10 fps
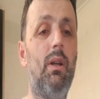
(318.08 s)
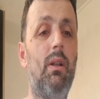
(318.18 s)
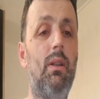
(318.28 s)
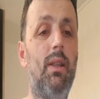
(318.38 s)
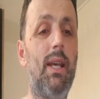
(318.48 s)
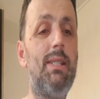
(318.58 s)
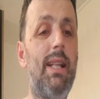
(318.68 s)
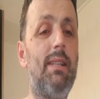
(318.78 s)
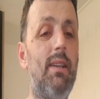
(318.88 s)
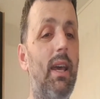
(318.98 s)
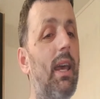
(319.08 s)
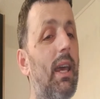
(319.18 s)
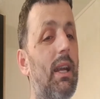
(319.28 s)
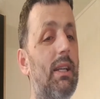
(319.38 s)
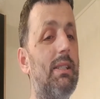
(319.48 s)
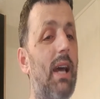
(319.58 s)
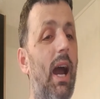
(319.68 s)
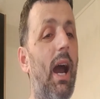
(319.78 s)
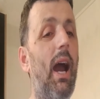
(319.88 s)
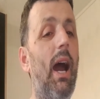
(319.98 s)
This letter here is
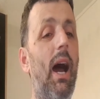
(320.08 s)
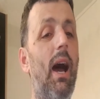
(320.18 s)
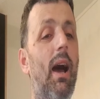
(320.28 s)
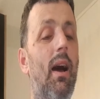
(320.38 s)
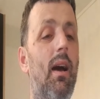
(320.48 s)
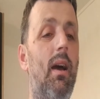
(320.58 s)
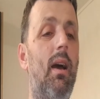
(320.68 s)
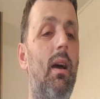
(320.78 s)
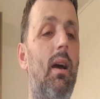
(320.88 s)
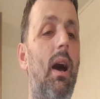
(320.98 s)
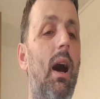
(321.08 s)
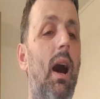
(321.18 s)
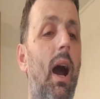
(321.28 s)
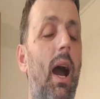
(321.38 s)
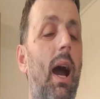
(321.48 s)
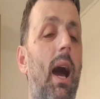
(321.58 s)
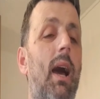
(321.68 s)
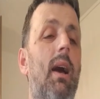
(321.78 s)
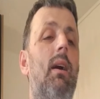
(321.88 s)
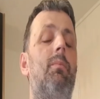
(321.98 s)
Ha. Ha.
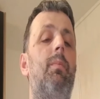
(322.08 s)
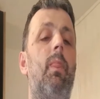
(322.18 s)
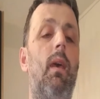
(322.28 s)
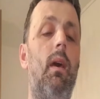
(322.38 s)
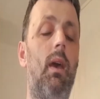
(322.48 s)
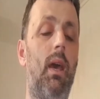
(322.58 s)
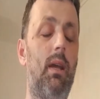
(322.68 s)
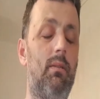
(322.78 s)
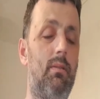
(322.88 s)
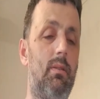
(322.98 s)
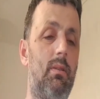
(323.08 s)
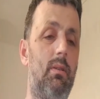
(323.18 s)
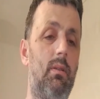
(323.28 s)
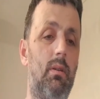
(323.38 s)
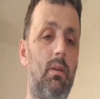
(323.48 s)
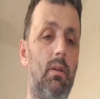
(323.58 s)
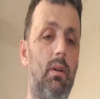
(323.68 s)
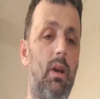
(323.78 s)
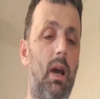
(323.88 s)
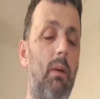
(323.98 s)
It
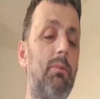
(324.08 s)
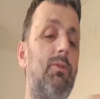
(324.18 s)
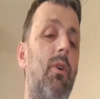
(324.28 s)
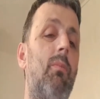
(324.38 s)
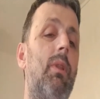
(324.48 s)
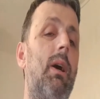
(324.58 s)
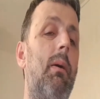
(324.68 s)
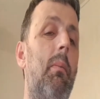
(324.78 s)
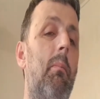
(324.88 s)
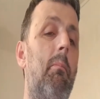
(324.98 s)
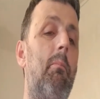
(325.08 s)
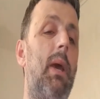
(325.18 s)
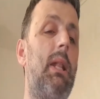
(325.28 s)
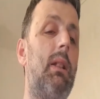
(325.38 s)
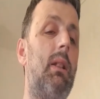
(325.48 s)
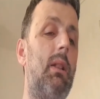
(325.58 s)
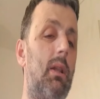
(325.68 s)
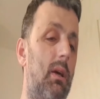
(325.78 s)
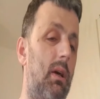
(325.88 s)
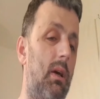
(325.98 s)
comes from the middle
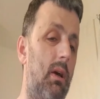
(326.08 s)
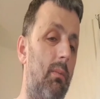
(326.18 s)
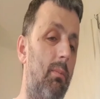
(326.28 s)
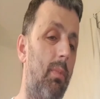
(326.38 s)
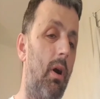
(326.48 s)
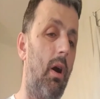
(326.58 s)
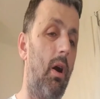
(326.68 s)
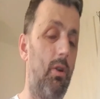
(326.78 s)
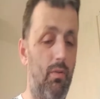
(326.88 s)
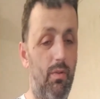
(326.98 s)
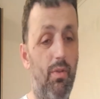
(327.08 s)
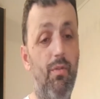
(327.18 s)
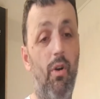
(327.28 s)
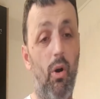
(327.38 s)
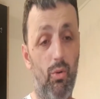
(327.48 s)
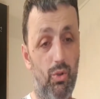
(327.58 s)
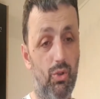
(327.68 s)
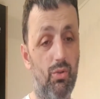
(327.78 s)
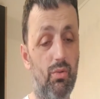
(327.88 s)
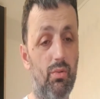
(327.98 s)
part of the throat.
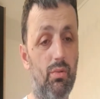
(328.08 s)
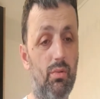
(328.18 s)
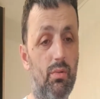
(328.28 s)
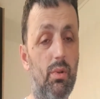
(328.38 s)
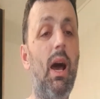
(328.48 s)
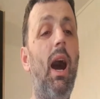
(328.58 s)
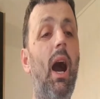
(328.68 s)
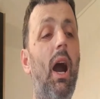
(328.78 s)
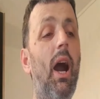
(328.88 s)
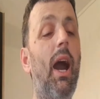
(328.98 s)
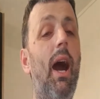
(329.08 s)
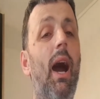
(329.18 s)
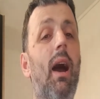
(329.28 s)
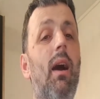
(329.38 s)
Ha.